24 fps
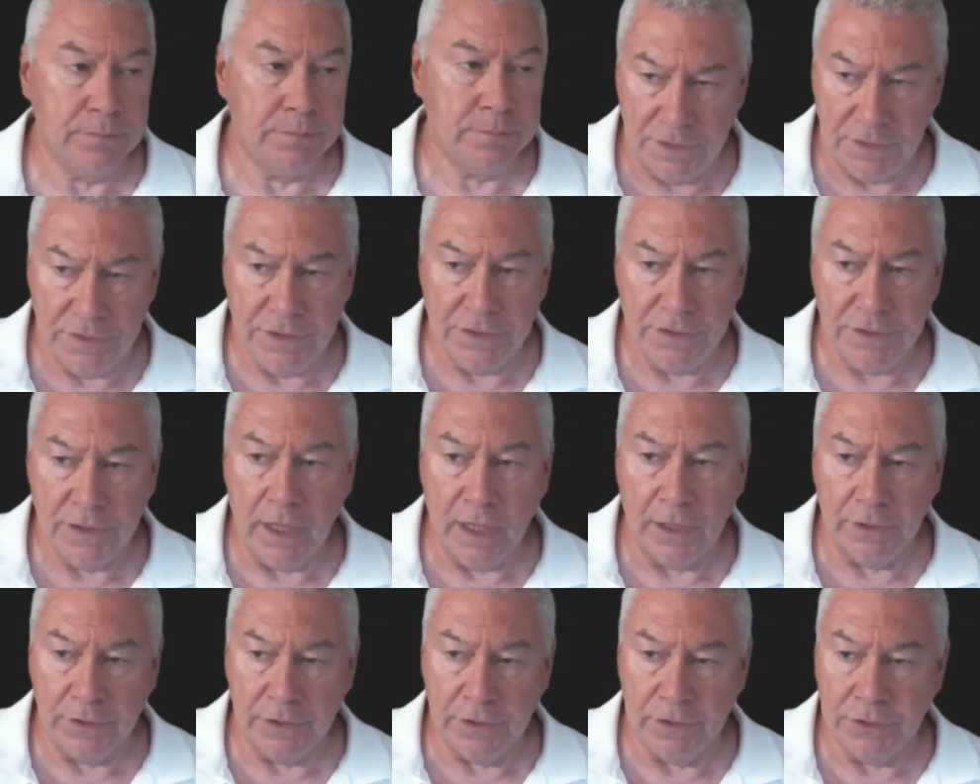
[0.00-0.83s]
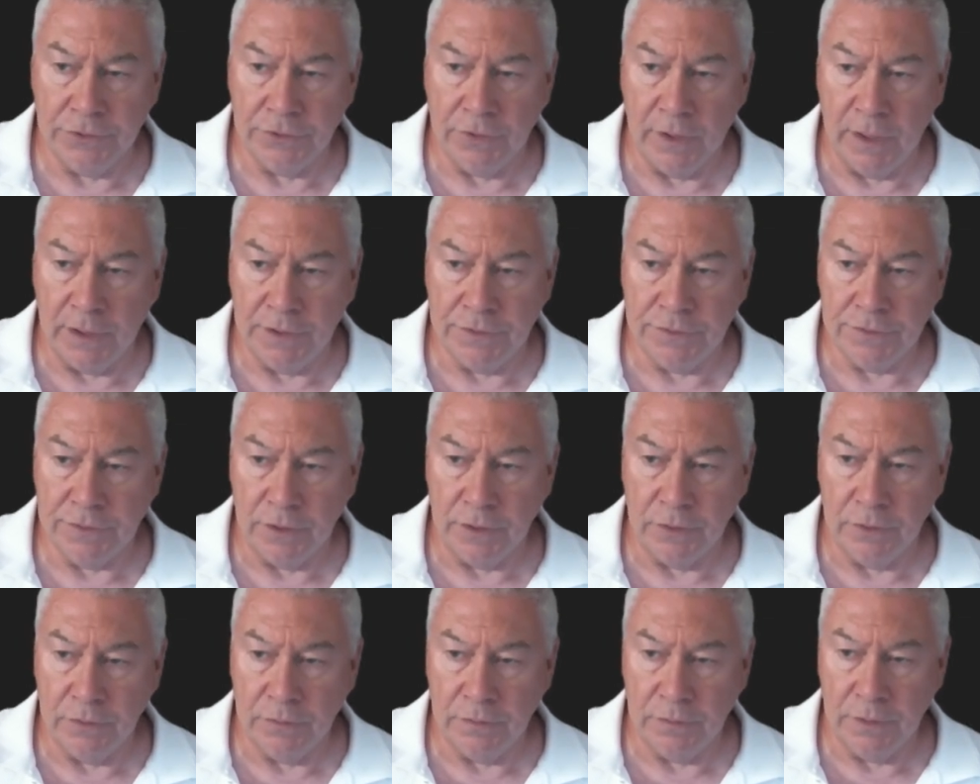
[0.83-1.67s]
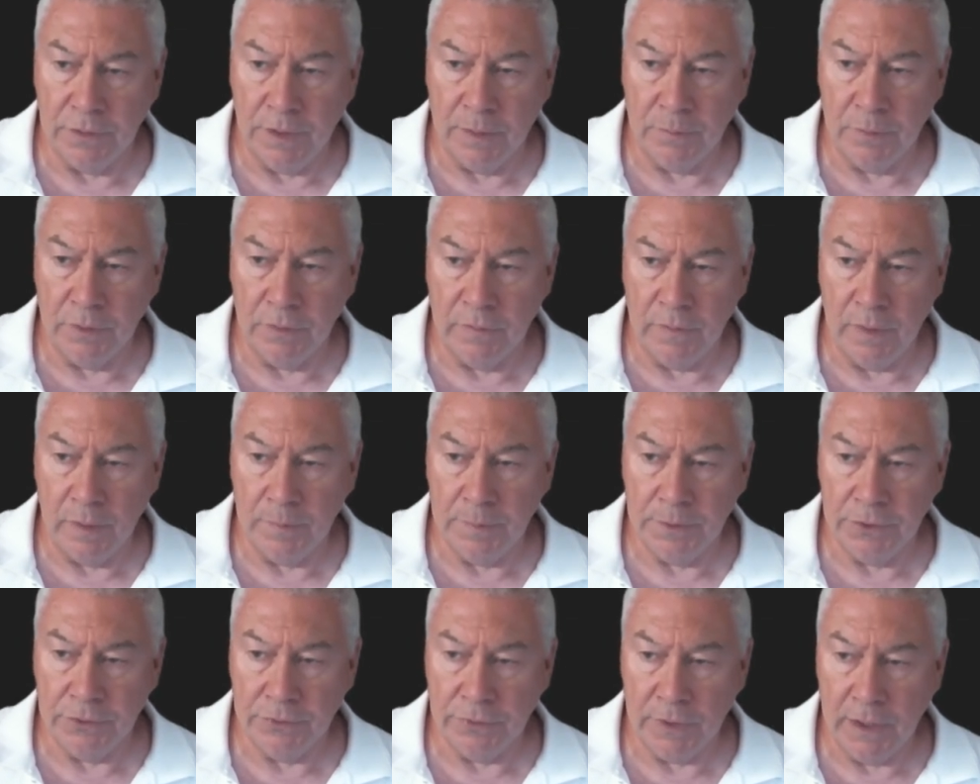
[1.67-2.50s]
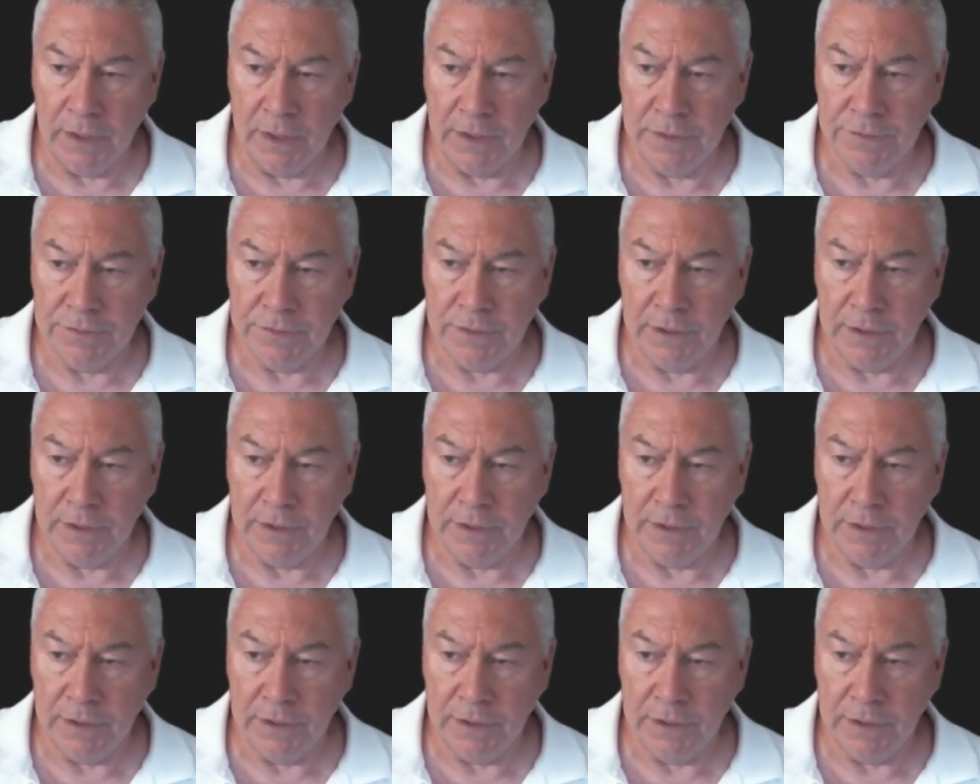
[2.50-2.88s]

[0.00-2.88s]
This is counting the trades. So number of open trades